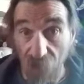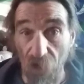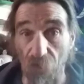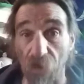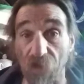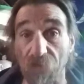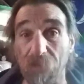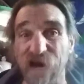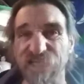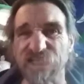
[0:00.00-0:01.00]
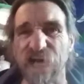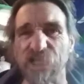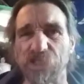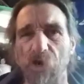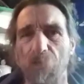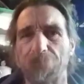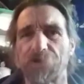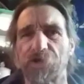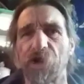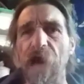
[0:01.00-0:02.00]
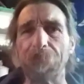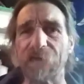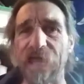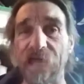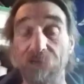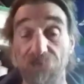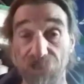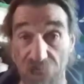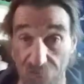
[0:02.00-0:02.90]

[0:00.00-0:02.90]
where the Monsanto propaganda machine